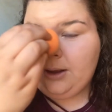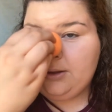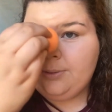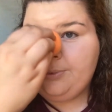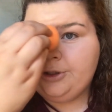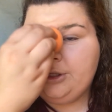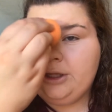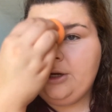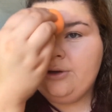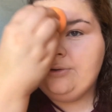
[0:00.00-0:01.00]
the bridge of the
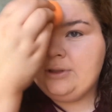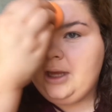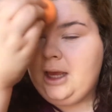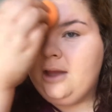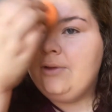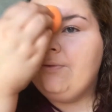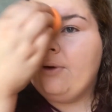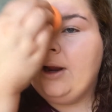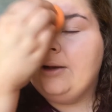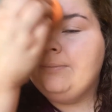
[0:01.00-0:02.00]
nose, and the
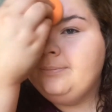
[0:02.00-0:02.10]
forehead.